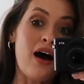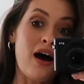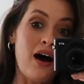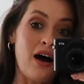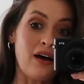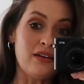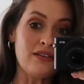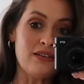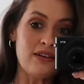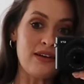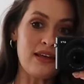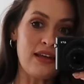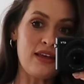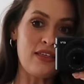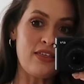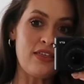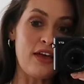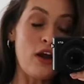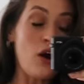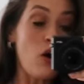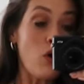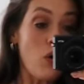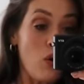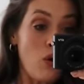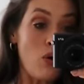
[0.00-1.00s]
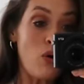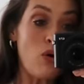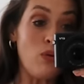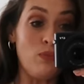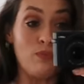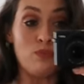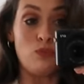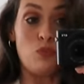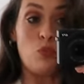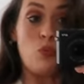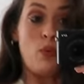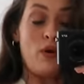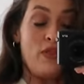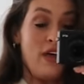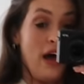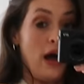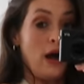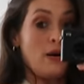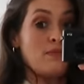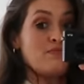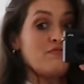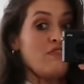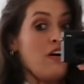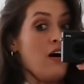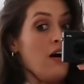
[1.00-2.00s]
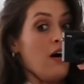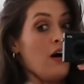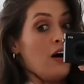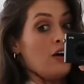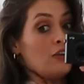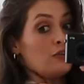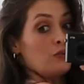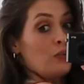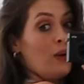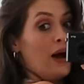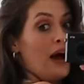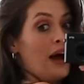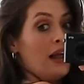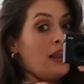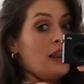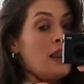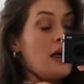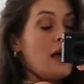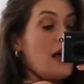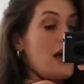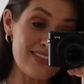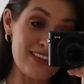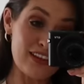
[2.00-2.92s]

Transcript: underneath it, or without a bra as well.